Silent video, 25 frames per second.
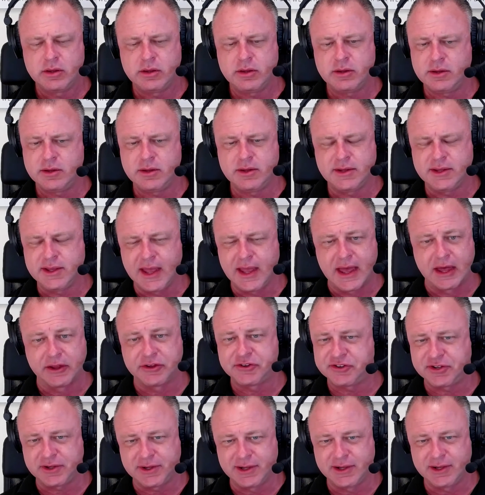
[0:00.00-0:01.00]

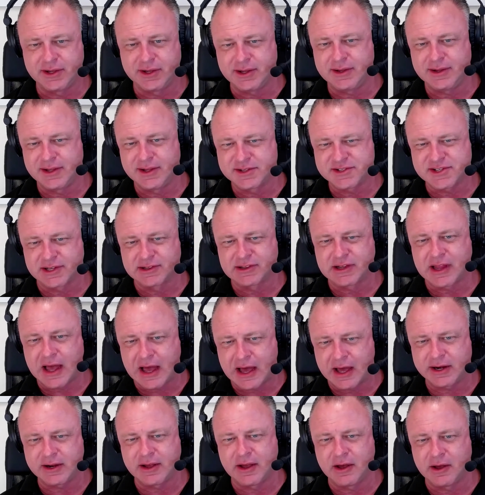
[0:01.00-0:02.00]
yes, it, it's a
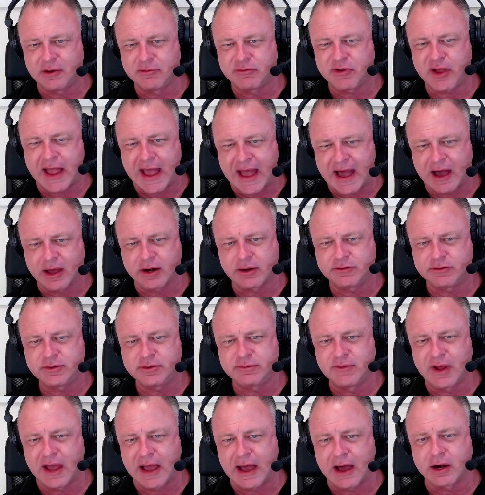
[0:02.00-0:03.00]
lot of out of,
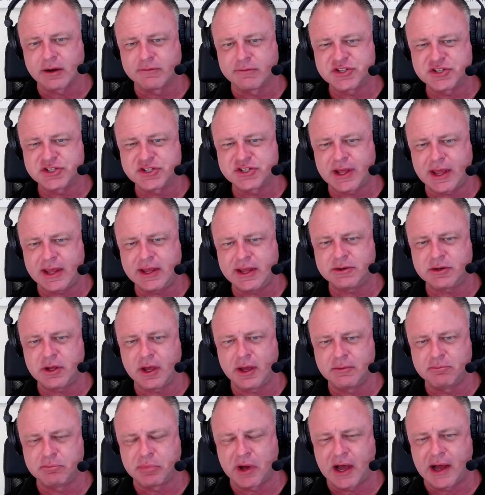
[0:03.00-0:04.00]
out of state
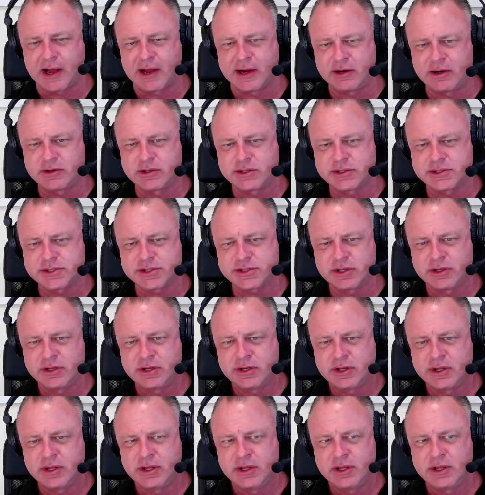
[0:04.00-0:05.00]
buyers
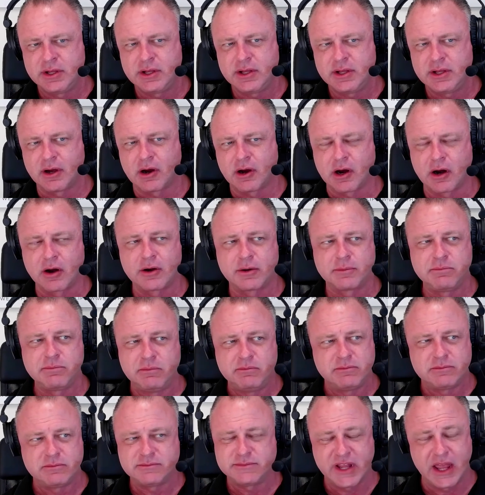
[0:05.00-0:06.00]
are
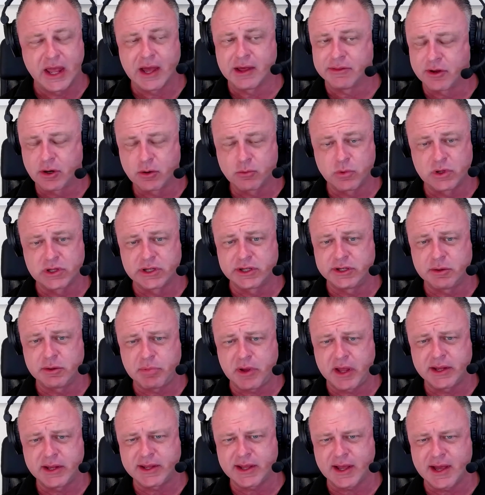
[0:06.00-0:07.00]
yeah, they're mm. willing to
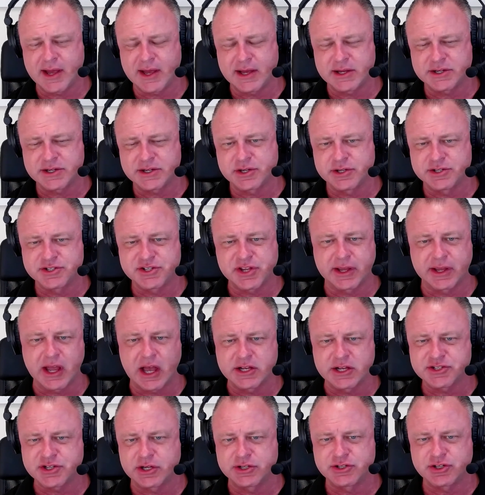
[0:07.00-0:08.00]
pay cash because they got
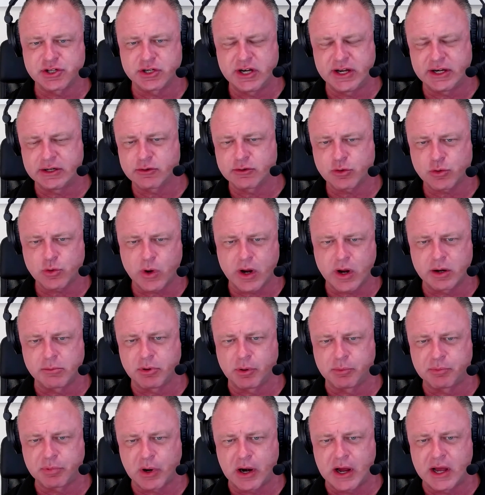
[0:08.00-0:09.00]
such an incredible
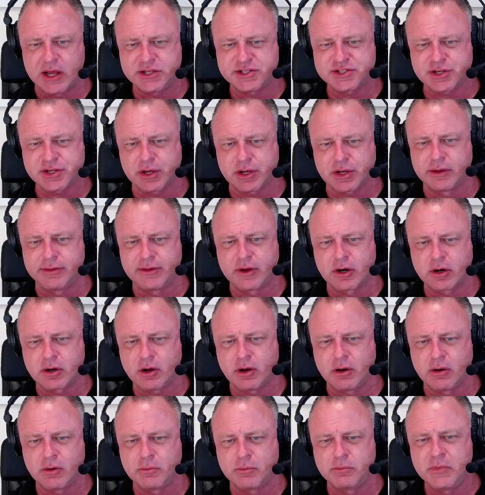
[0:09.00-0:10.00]
price on their
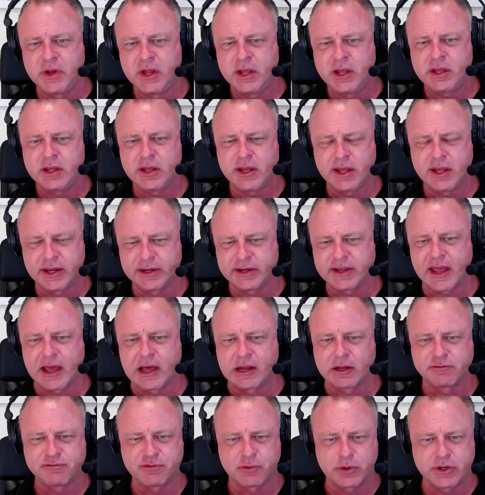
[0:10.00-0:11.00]
home right. in
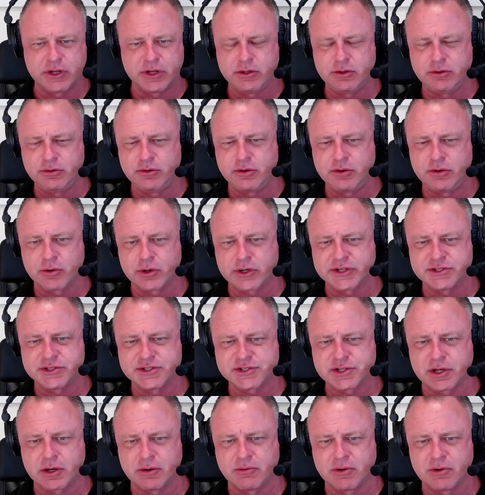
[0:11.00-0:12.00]
California, New York, and
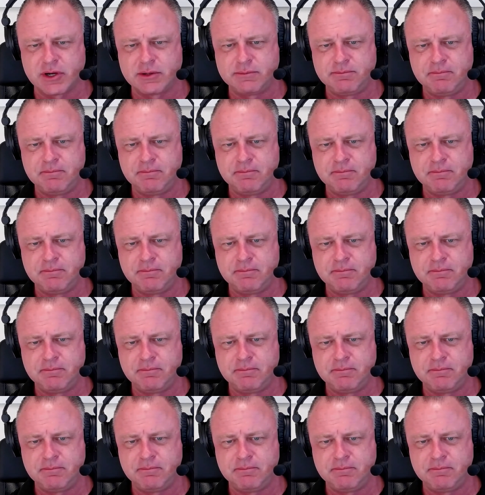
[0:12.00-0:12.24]
so on.